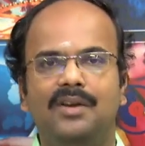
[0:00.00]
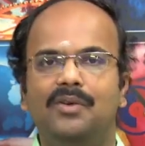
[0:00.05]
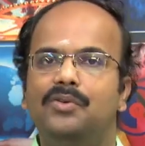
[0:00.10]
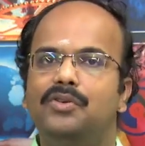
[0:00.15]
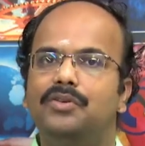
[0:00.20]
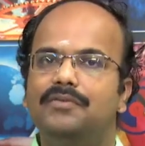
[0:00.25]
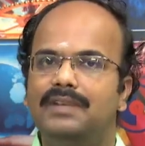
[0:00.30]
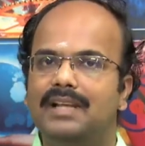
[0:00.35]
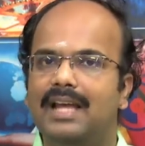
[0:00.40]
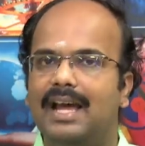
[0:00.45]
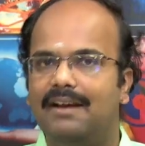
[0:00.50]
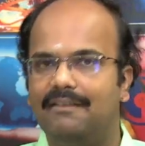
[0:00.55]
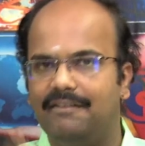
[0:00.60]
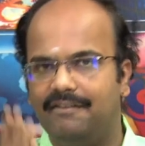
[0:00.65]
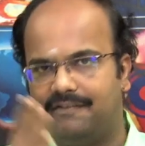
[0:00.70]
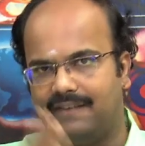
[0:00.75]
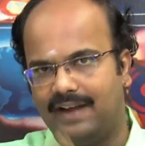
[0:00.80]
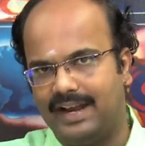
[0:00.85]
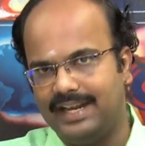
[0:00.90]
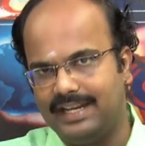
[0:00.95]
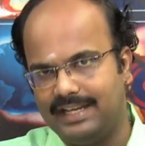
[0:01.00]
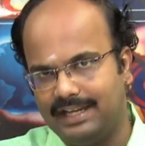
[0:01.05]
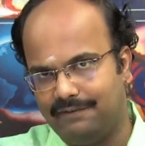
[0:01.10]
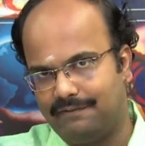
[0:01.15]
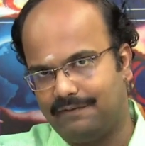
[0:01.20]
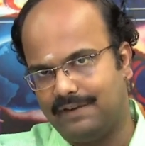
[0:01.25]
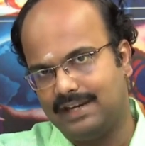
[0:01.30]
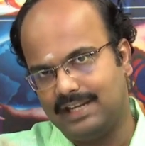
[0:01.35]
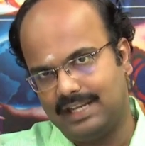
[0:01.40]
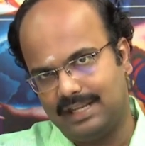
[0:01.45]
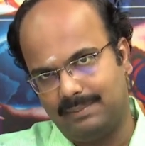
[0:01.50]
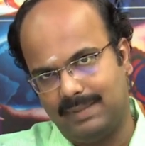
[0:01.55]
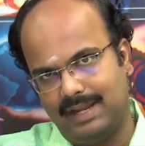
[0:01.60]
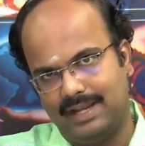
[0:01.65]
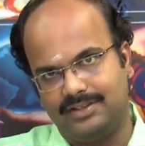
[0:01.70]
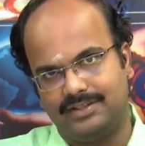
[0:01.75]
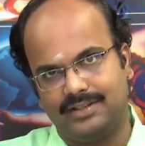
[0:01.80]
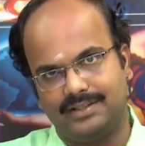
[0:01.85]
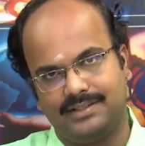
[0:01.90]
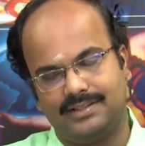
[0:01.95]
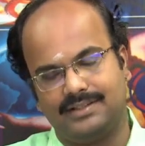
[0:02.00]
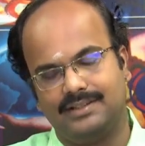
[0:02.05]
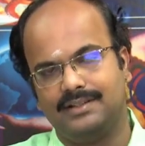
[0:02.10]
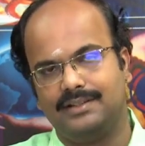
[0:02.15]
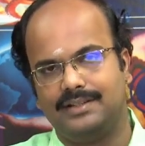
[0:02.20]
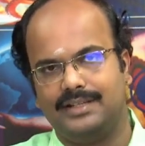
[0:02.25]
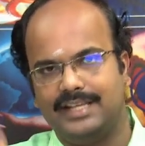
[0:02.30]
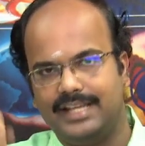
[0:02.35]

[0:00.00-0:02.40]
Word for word: You will have 5 different images